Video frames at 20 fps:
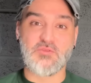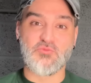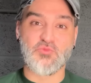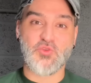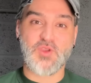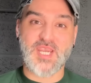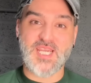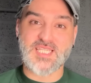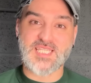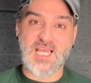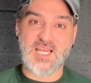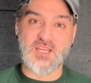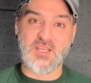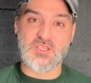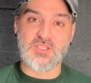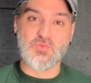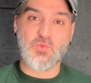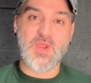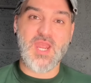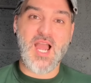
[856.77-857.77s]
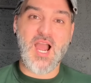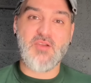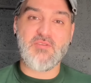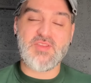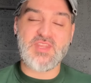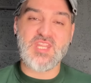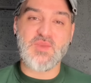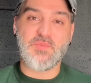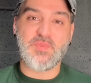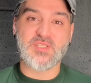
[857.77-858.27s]
resellers, we are
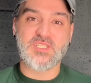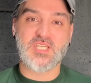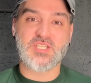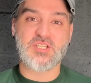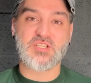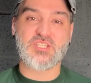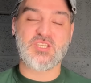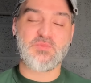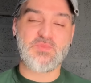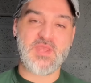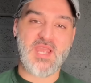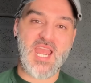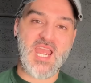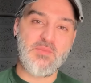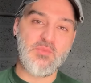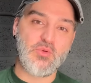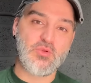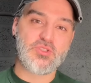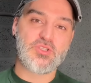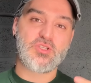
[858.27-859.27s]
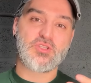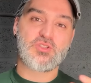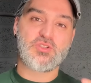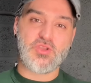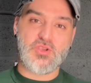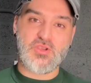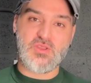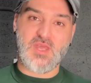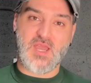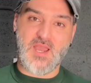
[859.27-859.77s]
in the position to be able to
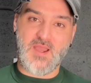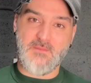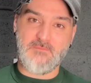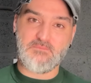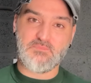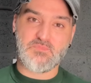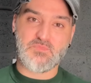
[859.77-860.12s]
do that.